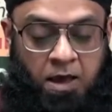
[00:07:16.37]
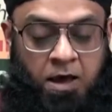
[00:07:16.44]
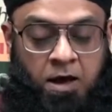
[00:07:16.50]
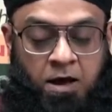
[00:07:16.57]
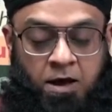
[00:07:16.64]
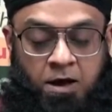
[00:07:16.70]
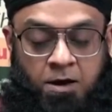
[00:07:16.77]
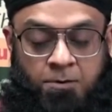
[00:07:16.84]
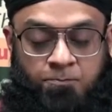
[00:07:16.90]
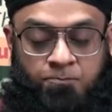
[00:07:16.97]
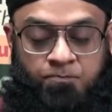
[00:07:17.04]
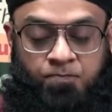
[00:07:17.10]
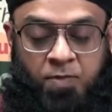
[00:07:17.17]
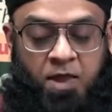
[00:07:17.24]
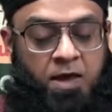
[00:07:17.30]
Um,
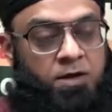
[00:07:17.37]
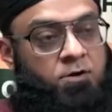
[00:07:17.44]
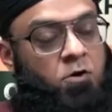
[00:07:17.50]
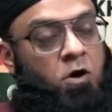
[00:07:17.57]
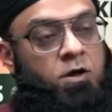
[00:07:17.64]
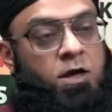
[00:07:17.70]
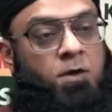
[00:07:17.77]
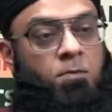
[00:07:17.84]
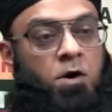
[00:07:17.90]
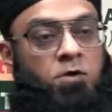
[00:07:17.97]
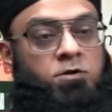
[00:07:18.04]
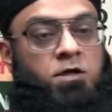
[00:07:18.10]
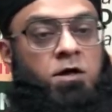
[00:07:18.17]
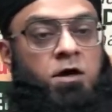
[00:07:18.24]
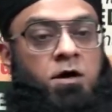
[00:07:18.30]
Talking
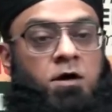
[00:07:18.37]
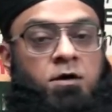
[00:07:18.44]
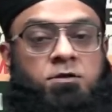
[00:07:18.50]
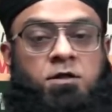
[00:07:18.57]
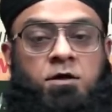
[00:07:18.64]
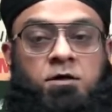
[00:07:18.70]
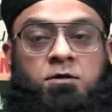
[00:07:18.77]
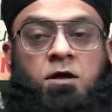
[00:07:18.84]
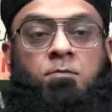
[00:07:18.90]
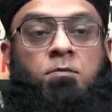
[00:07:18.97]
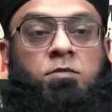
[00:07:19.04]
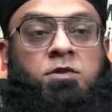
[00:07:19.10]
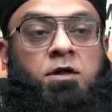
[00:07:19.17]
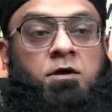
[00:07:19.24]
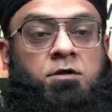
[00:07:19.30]
about the, the, the,
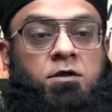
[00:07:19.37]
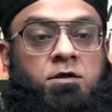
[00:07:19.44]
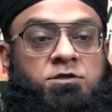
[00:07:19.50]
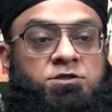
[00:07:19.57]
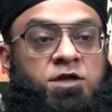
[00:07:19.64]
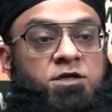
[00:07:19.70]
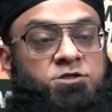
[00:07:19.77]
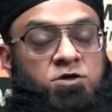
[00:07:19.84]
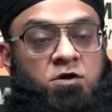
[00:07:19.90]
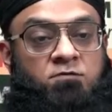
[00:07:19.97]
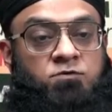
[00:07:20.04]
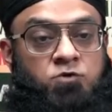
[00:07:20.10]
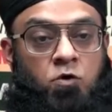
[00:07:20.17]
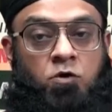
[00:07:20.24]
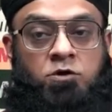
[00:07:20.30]
the, the station
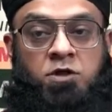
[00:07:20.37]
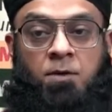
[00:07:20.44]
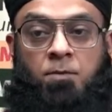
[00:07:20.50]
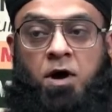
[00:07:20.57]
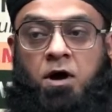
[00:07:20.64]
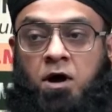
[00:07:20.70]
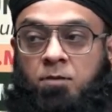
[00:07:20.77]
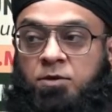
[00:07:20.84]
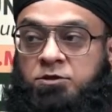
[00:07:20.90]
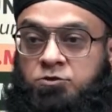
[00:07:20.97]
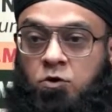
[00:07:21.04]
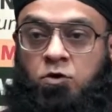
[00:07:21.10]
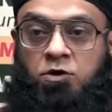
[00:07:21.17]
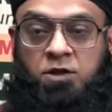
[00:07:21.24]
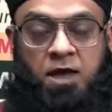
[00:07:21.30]
of Zuhud, the Maqam is
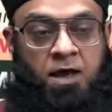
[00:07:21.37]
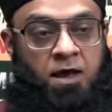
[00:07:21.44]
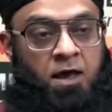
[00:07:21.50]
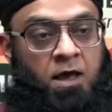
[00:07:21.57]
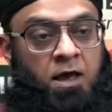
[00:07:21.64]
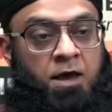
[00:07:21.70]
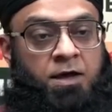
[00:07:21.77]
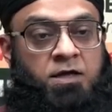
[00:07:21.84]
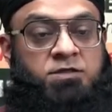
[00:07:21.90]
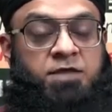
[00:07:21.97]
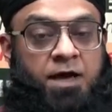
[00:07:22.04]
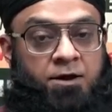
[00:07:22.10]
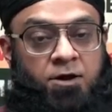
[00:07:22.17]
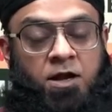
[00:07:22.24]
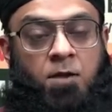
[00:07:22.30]
Zuhud, it is
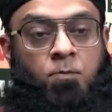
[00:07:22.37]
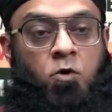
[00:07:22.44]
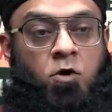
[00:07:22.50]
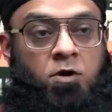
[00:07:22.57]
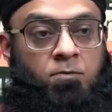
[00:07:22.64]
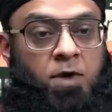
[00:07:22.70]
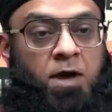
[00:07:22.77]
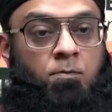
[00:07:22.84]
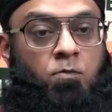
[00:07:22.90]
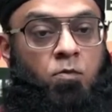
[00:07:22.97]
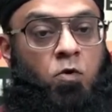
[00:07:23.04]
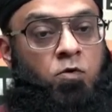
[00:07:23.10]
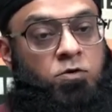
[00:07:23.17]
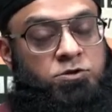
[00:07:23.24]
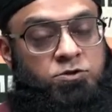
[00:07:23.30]
agreed upon by
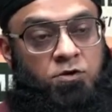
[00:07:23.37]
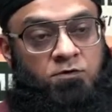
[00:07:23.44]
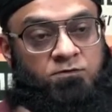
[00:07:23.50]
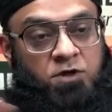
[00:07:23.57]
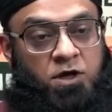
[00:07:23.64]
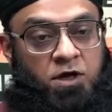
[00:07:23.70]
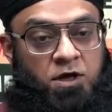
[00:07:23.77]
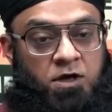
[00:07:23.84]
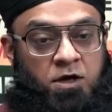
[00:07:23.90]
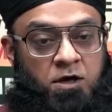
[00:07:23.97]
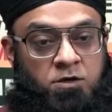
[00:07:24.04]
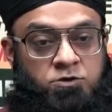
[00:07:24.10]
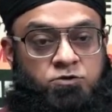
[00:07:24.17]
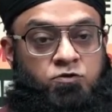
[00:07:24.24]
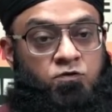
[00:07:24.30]
most of the
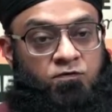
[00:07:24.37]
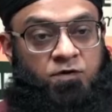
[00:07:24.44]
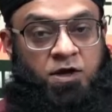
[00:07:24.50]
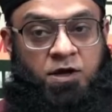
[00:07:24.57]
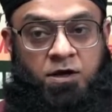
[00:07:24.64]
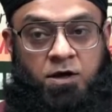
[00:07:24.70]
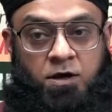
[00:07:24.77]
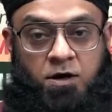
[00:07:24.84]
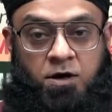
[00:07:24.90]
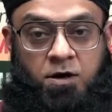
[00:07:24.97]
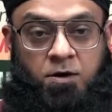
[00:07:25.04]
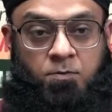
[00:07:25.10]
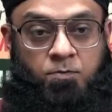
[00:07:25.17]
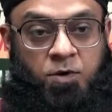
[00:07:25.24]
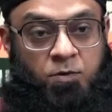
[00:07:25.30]
Sufi
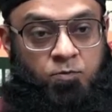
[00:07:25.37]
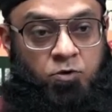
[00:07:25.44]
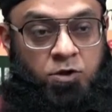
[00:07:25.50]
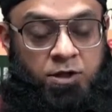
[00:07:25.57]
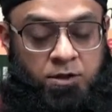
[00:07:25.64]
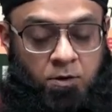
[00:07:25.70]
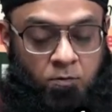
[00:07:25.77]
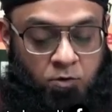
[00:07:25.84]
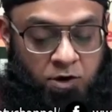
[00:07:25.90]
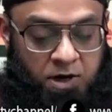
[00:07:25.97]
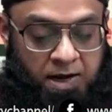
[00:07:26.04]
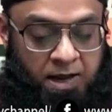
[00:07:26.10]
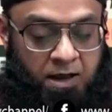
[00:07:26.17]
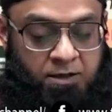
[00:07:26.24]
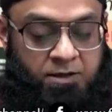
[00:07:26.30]
uh, people in the
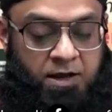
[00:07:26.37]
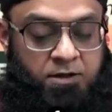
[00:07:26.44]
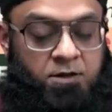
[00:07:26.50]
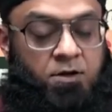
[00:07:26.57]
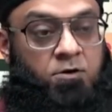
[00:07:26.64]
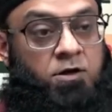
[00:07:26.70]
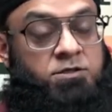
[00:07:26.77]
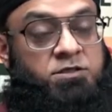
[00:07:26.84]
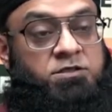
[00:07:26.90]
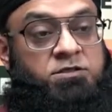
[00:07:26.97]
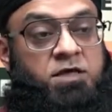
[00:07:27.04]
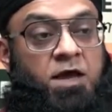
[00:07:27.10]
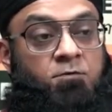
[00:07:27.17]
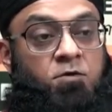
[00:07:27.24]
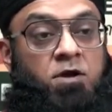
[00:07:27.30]
world that there are
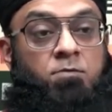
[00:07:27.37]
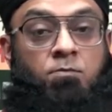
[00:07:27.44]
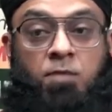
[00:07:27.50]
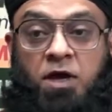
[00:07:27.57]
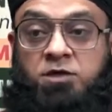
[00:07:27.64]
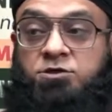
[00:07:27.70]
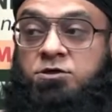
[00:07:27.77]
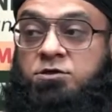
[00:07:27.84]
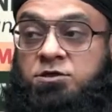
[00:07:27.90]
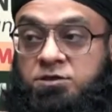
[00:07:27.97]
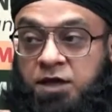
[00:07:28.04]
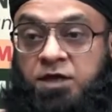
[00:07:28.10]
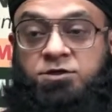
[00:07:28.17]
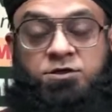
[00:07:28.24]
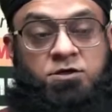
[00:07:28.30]
seven major
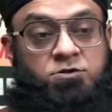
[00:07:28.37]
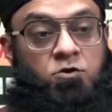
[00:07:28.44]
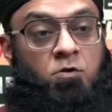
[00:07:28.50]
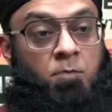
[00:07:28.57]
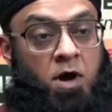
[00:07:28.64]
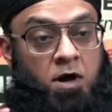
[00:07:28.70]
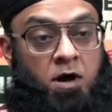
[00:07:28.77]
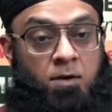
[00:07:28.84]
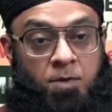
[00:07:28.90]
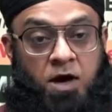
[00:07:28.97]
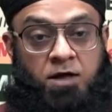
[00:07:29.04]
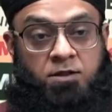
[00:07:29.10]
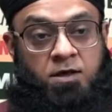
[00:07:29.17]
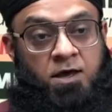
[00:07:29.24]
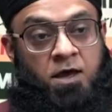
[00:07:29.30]
stations or
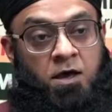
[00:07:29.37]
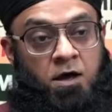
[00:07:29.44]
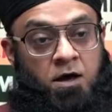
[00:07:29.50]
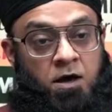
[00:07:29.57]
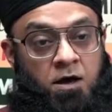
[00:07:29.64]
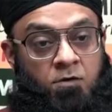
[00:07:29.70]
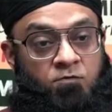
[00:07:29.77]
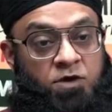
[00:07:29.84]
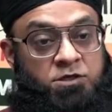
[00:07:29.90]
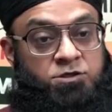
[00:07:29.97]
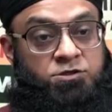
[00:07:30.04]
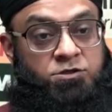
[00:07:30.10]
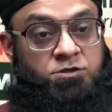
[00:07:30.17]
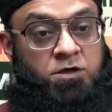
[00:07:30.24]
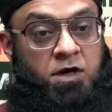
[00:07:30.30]
maqamat uh,
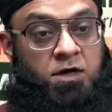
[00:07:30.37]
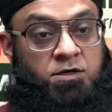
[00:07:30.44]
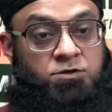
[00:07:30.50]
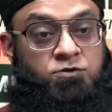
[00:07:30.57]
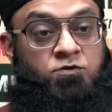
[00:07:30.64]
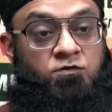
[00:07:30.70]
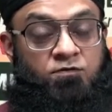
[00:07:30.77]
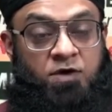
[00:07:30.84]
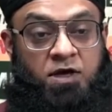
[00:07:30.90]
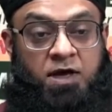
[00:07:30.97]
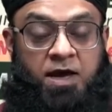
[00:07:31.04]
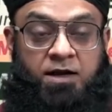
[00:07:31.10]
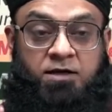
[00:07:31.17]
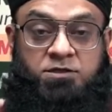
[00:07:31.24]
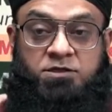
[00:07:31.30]
which uh, a
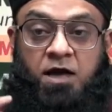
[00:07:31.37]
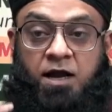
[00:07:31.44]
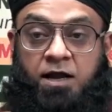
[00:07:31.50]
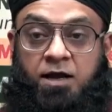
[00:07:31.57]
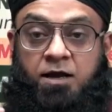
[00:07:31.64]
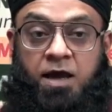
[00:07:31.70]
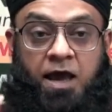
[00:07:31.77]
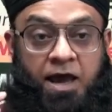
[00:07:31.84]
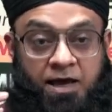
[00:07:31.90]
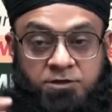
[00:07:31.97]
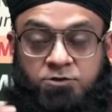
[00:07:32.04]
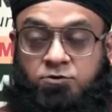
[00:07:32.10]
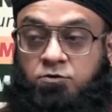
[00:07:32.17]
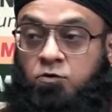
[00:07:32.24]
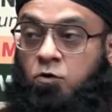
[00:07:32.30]
Sufi and a Salik
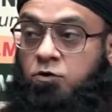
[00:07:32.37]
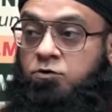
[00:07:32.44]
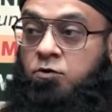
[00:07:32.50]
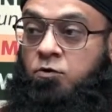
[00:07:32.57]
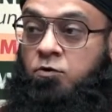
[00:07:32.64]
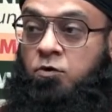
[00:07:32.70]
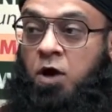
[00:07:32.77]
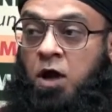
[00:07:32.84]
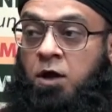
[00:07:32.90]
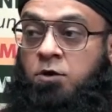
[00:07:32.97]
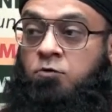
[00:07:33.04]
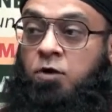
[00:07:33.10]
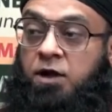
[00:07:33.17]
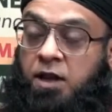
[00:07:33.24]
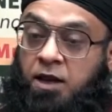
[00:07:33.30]
has to go through
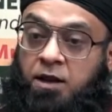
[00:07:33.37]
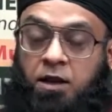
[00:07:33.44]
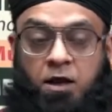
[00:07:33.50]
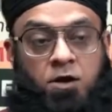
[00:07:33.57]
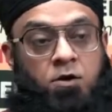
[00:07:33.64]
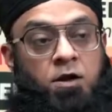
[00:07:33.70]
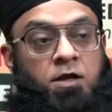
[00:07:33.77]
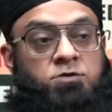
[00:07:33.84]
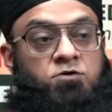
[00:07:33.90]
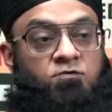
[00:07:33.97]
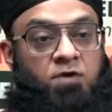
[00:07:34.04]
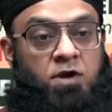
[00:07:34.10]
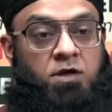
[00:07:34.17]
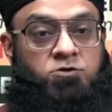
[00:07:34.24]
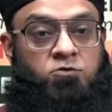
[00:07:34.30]
to attain nearness
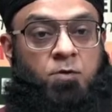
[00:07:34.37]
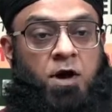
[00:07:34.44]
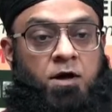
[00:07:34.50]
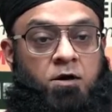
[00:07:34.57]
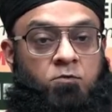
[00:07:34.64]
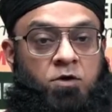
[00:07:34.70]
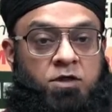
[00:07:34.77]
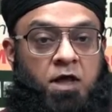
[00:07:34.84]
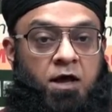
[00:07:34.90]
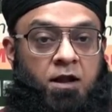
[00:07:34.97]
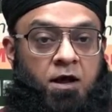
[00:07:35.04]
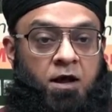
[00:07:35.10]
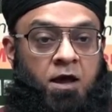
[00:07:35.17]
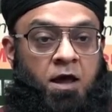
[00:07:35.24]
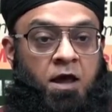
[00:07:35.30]
of Allah subhanahu wa
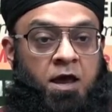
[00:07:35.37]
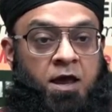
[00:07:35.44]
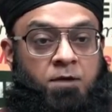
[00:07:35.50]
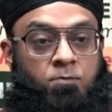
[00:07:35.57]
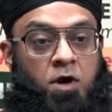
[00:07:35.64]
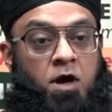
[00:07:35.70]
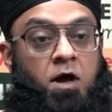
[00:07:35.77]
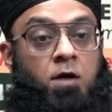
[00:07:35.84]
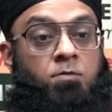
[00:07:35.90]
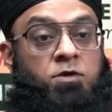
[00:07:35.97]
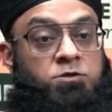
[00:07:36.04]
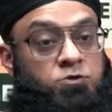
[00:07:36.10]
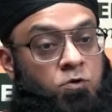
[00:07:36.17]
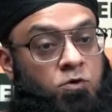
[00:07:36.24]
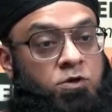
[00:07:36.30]
ta'ala and Maqam
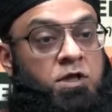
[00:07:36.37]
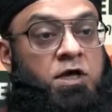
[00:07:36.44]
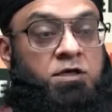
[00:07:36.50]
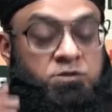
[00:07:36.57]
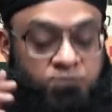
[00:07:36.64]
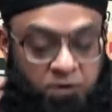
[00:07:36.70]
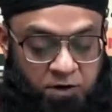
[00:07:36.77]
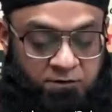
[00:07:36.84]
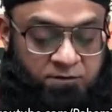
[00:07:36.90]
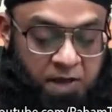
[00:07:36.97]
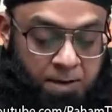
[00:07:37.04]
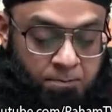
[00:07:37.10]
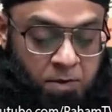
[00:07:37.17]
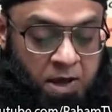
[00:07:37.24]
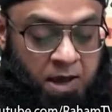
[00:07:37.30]
is Zuhud is one of
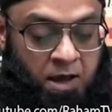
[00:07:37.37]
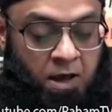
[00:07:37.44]
them.